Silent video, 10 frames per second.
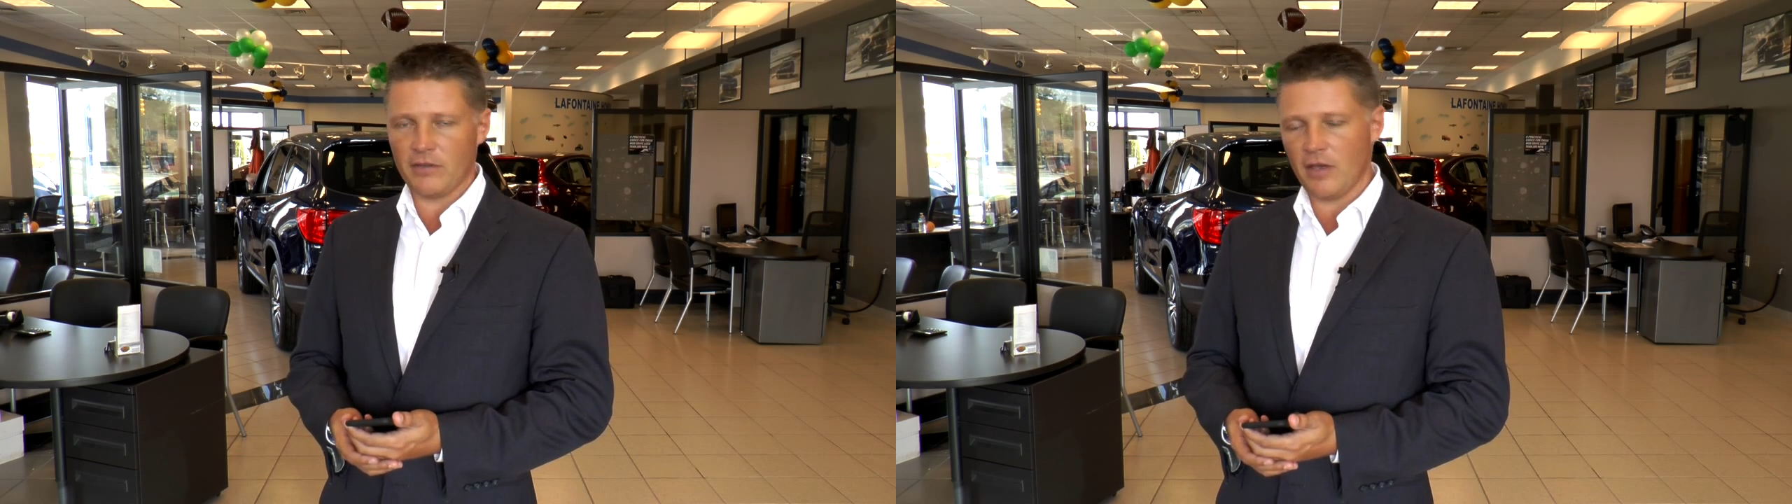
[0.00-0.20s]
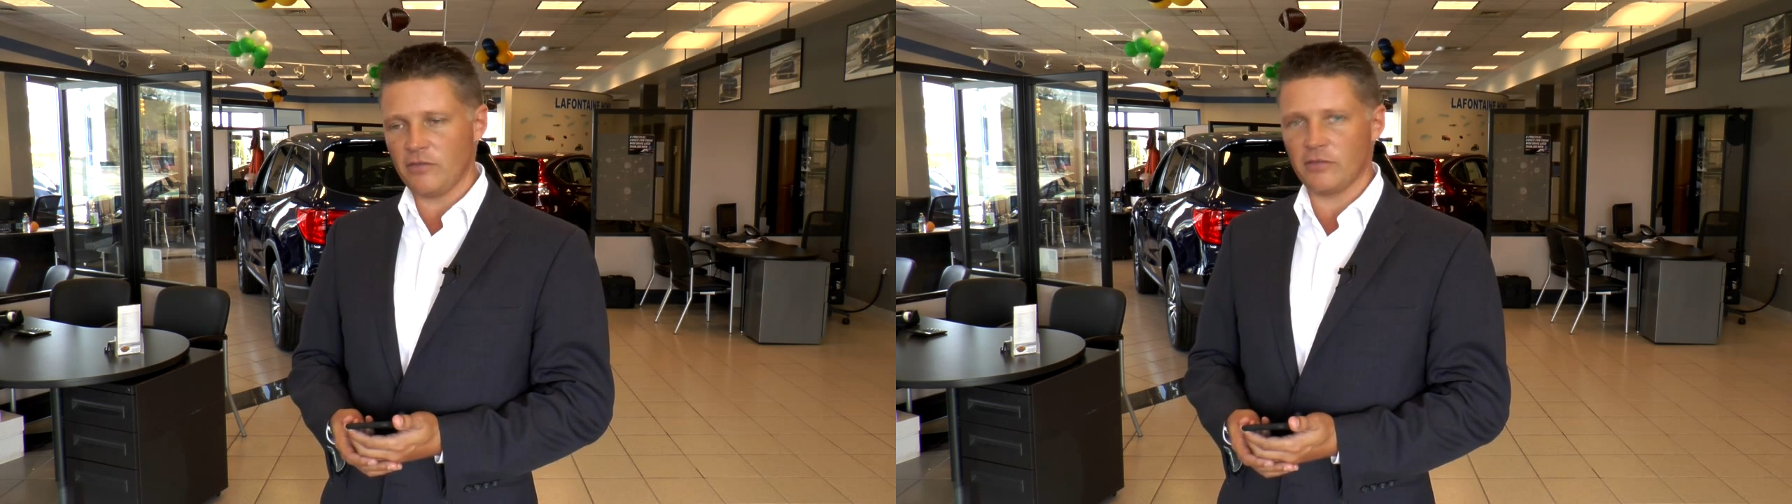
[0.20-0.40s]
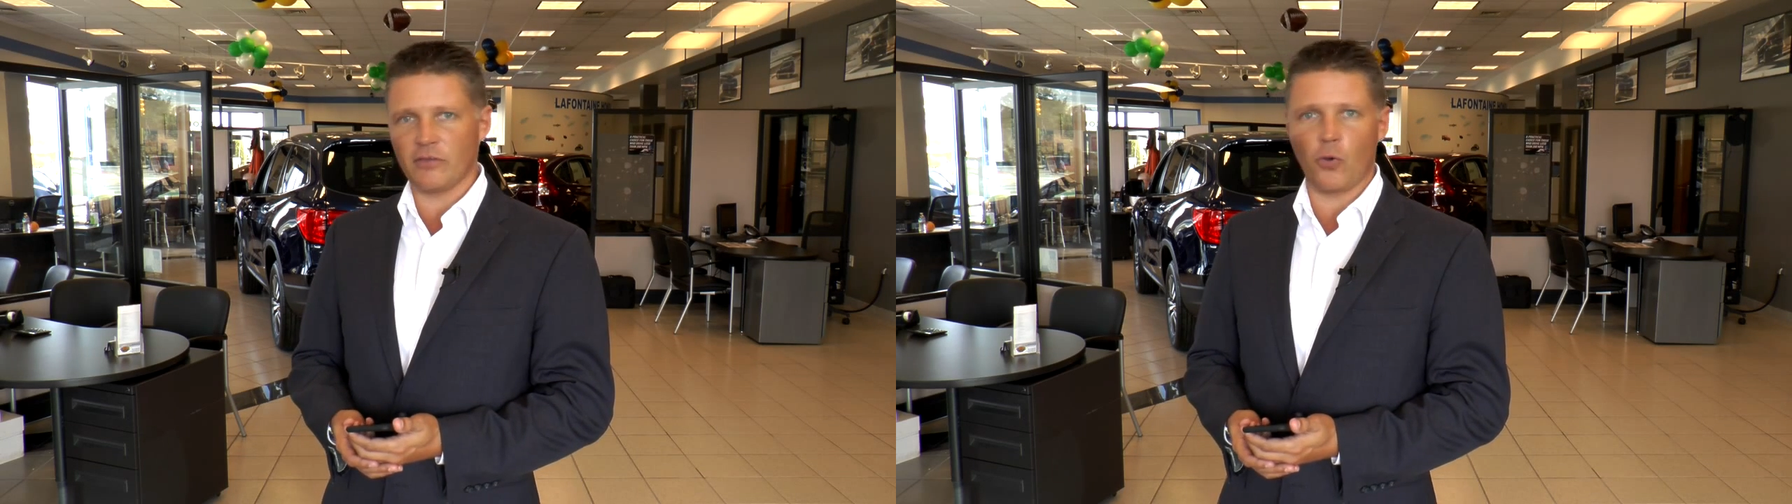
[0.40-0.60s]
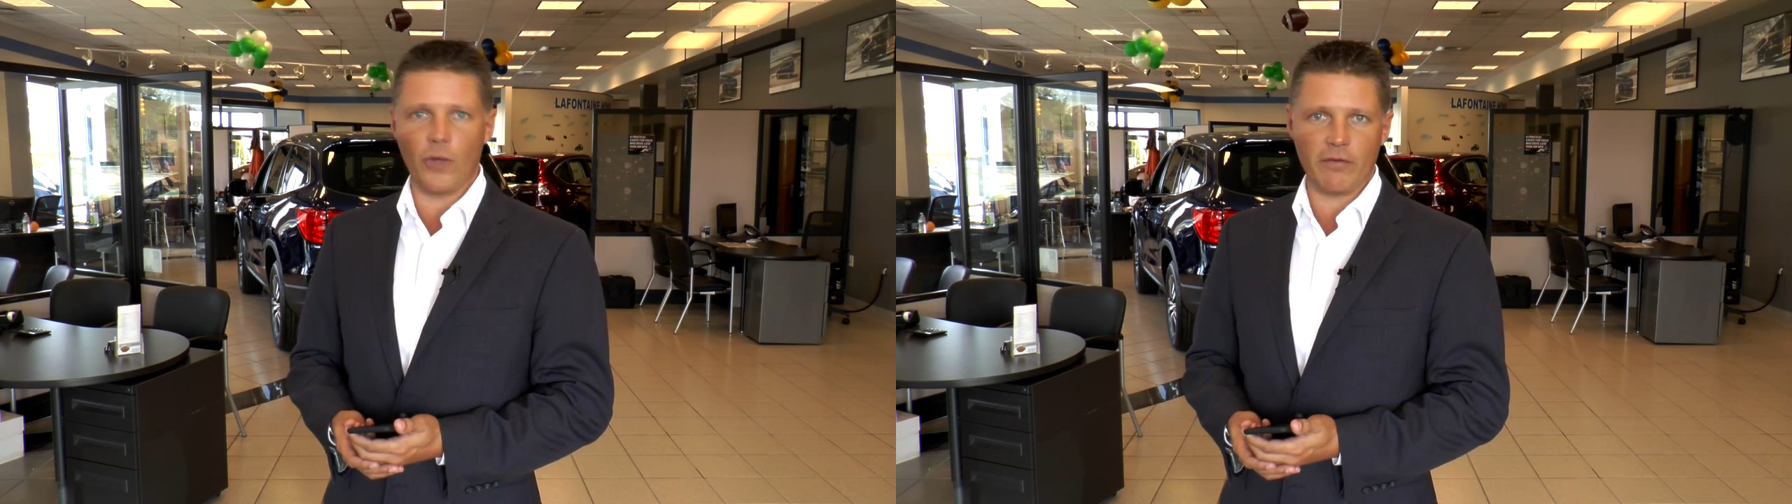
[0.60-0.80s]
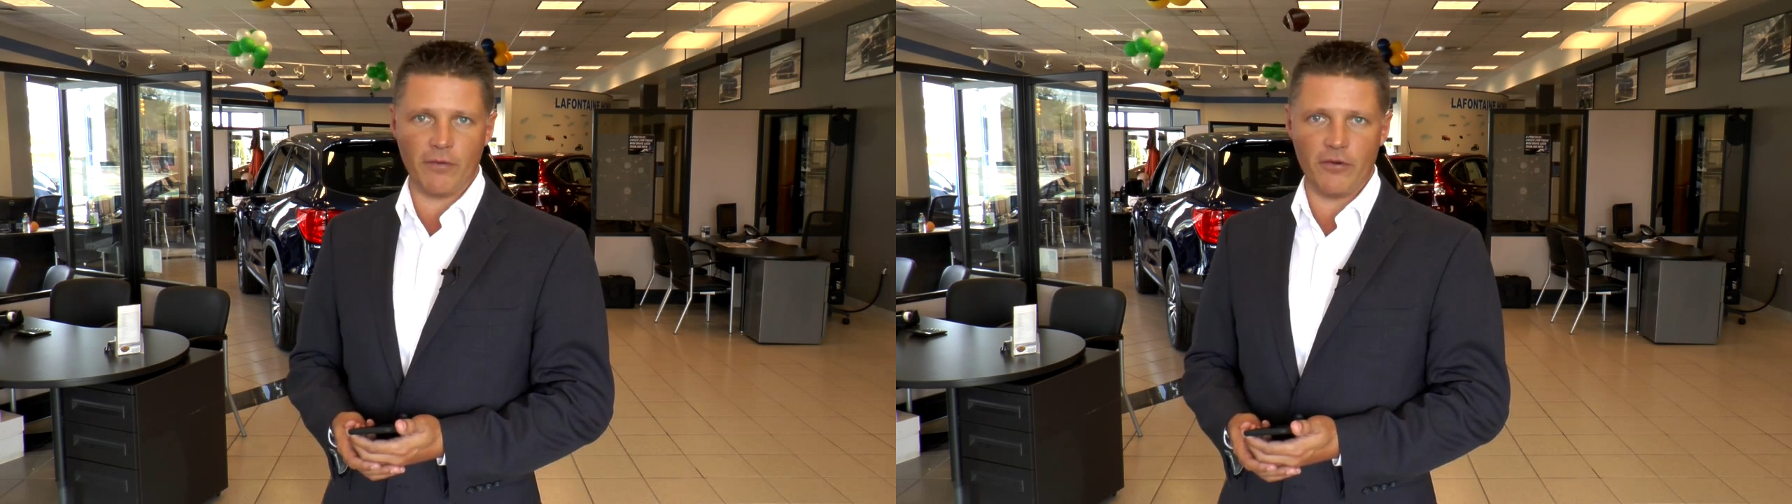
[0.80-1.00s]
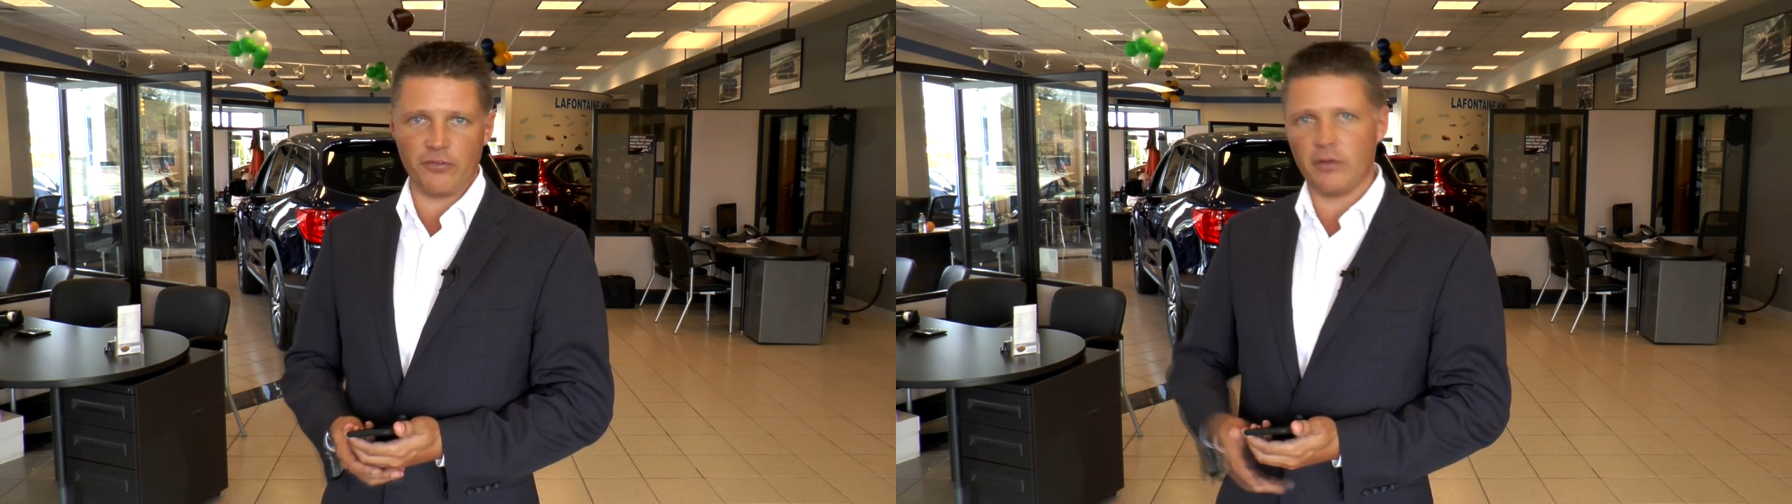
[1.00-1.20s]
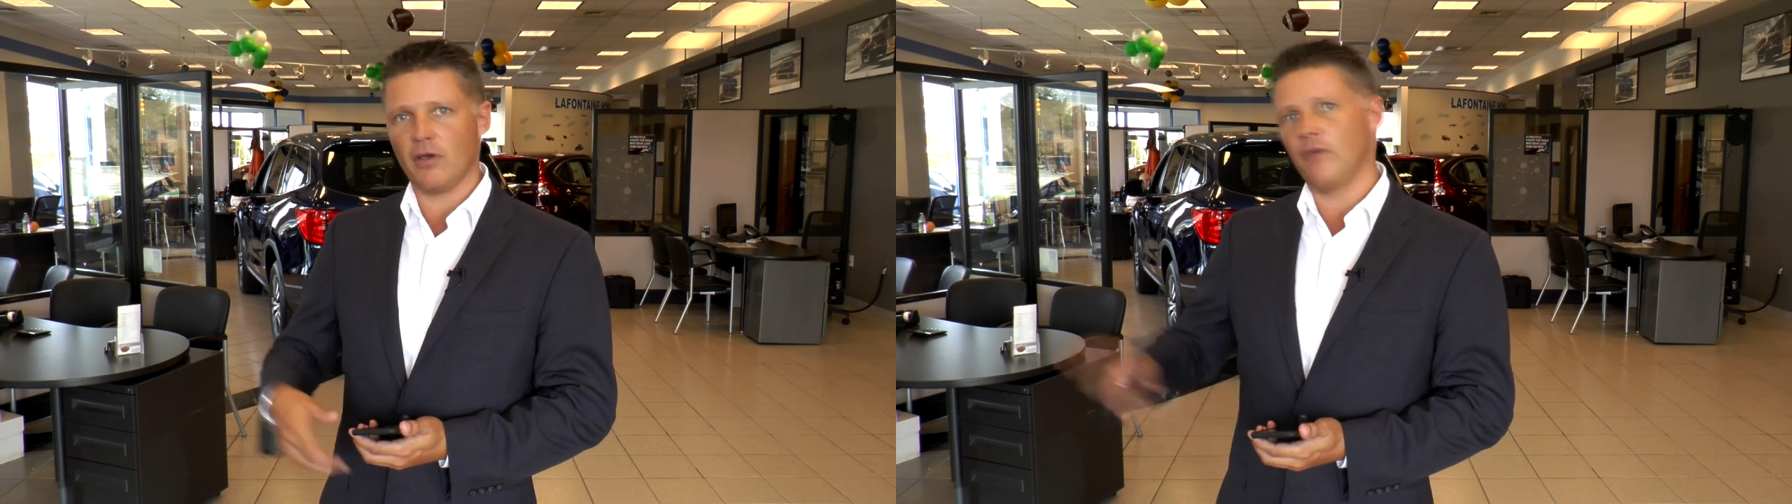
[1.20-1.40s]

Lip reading: does is it's a quick version